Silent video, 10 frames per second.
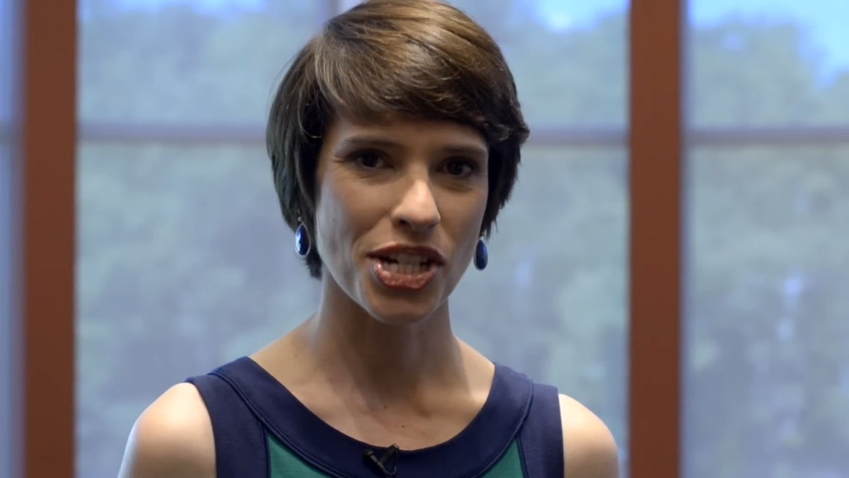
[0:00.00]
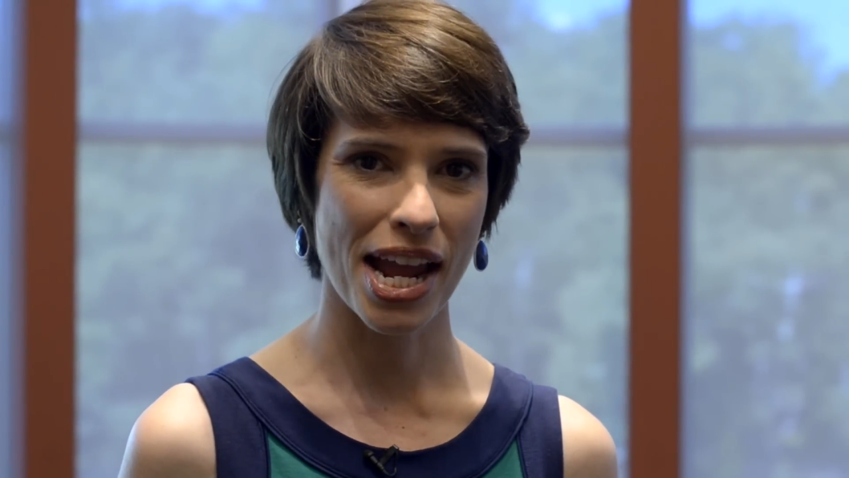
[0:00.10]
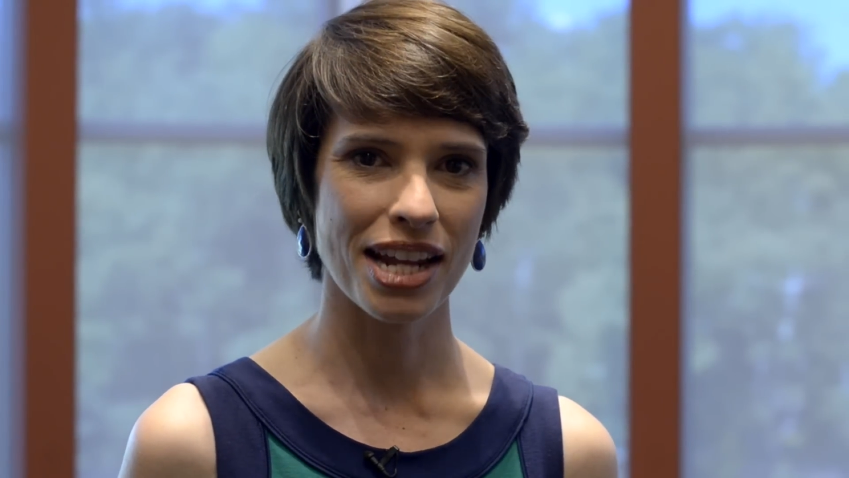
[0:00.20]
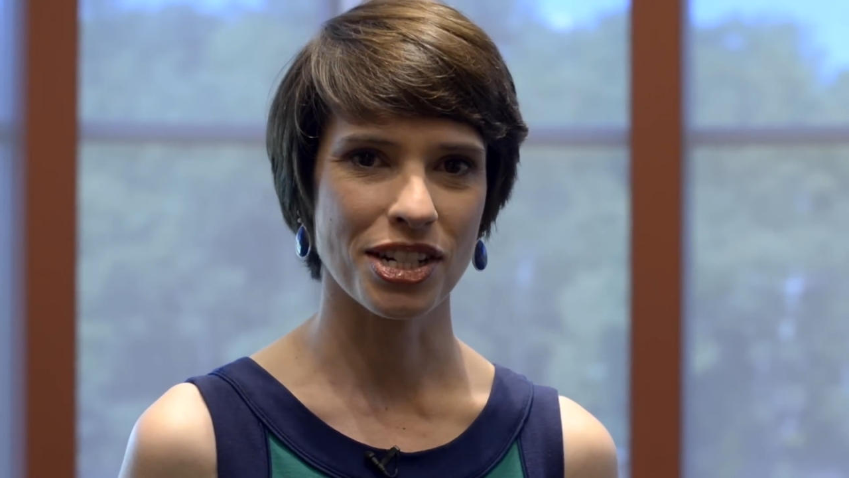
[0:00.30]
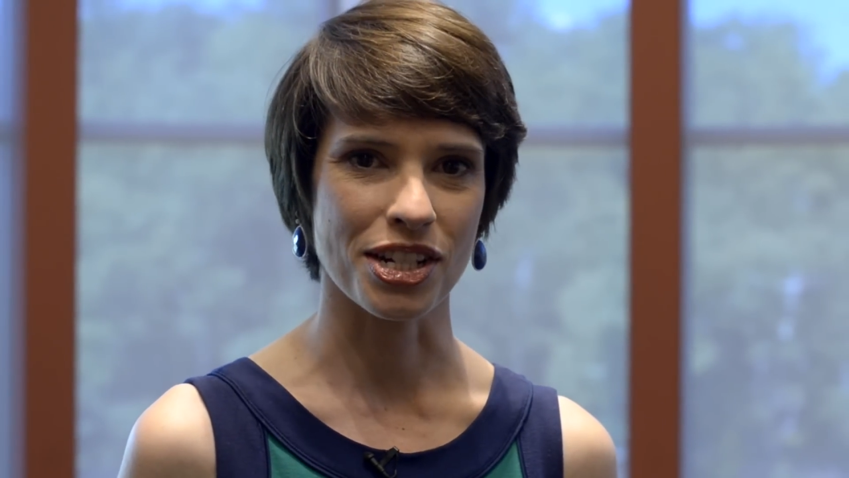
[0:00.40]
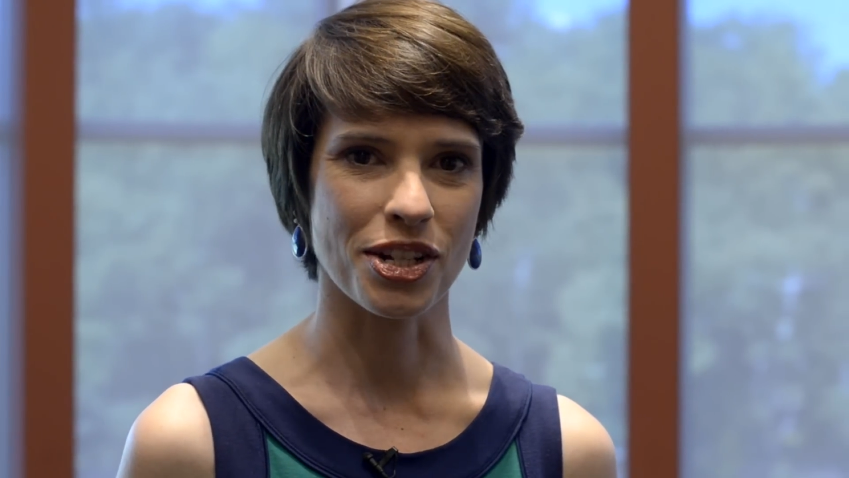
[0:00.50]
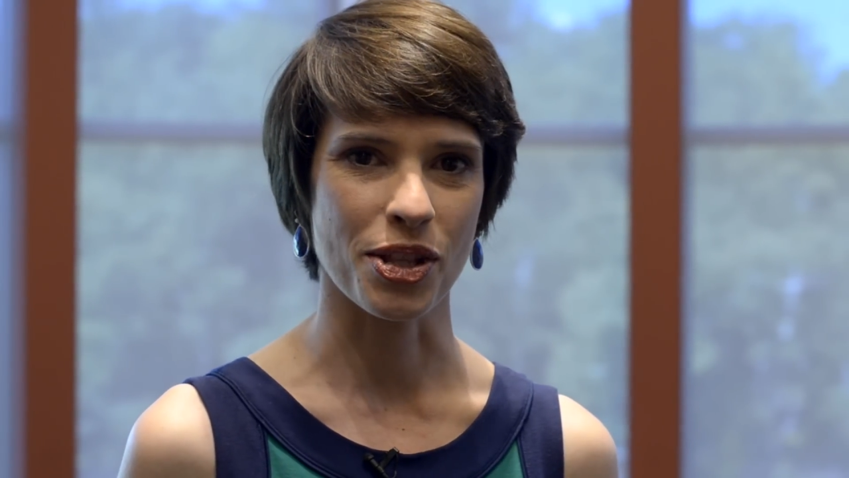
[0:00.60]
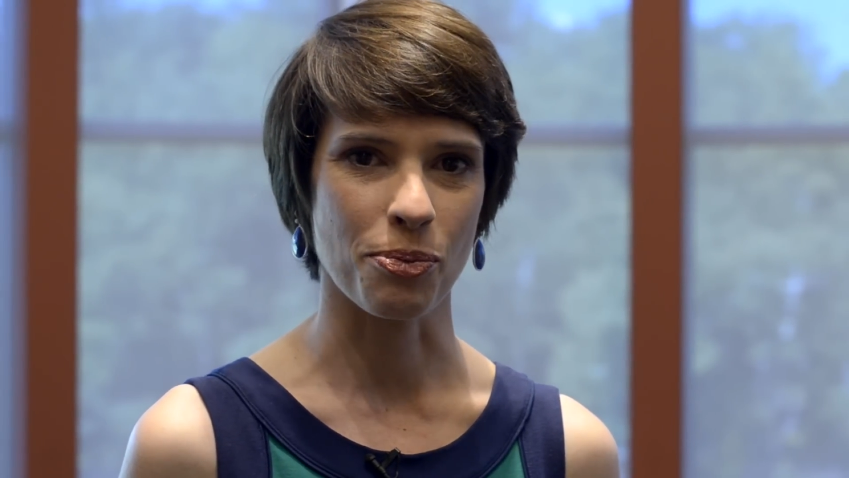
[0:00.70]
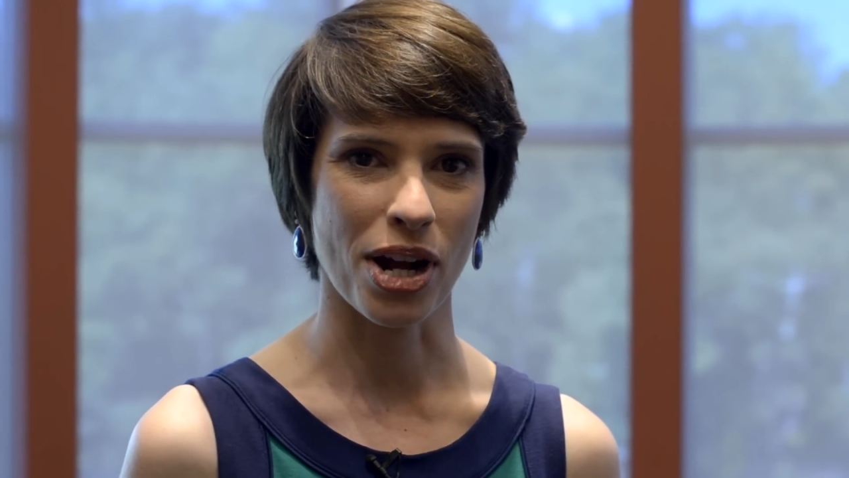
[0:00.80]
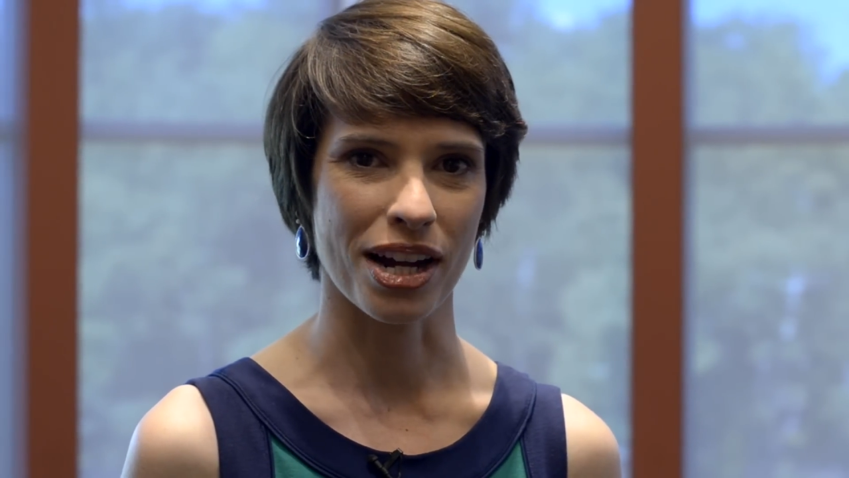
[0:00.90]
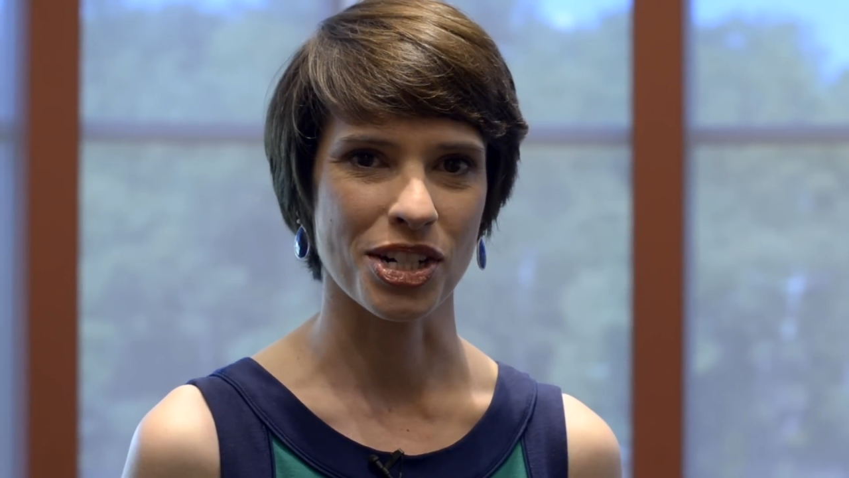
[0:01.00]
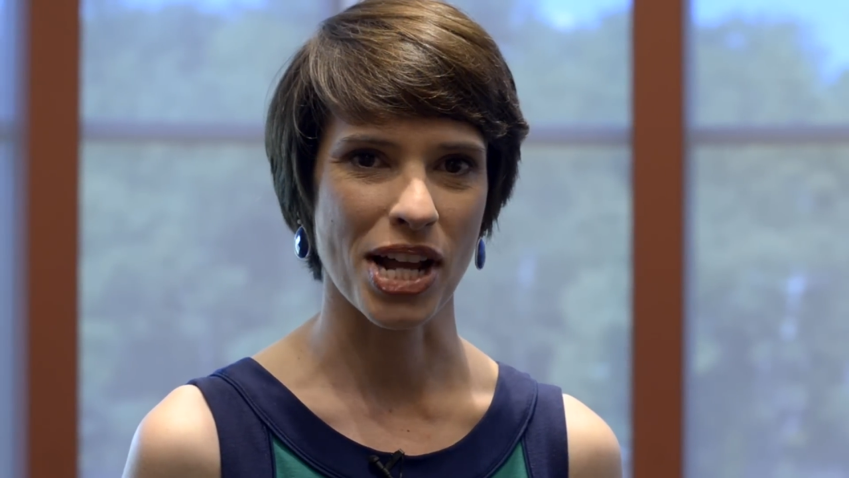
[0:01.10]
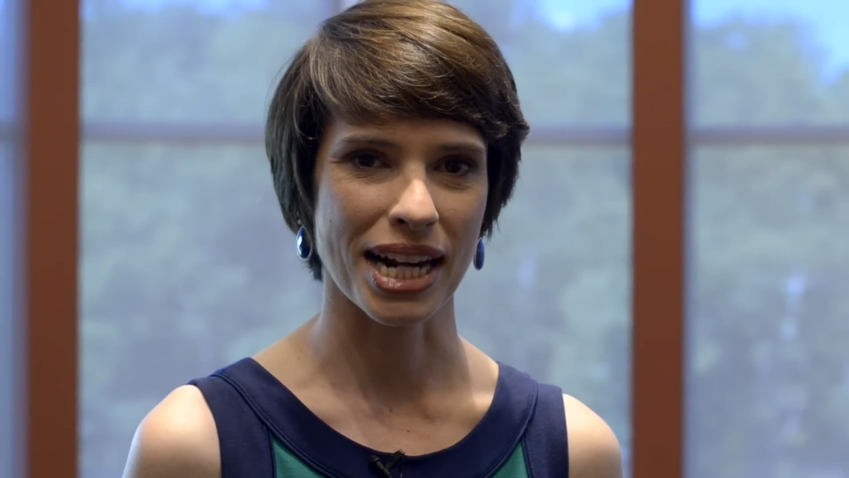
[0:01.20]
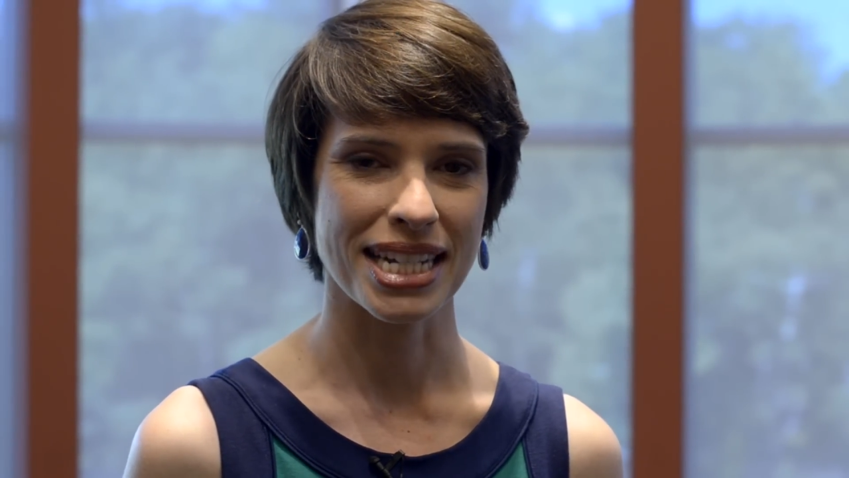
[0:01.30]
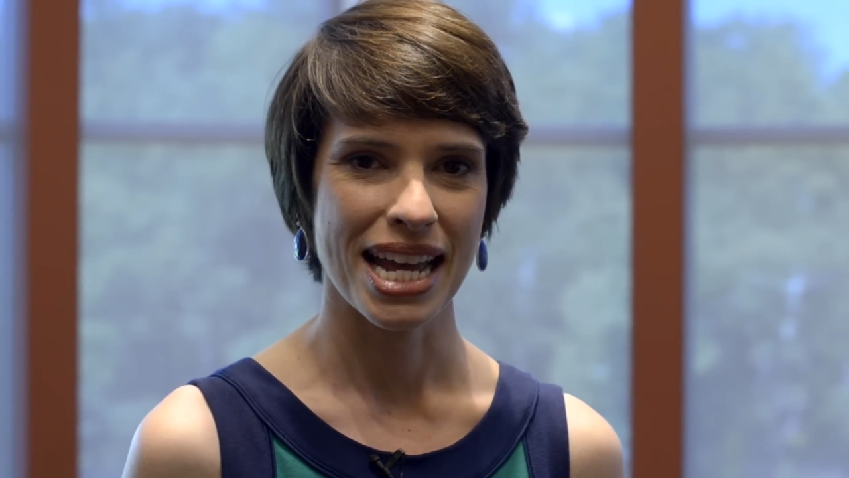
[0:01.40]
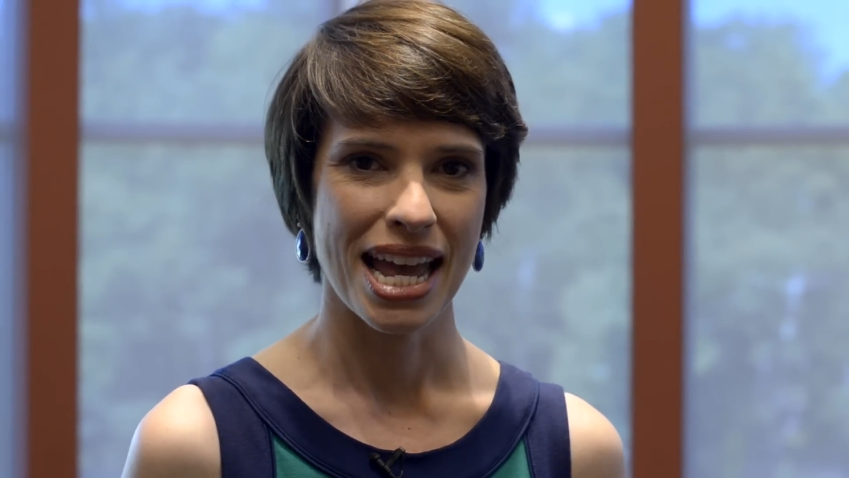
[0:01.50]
changes to the project.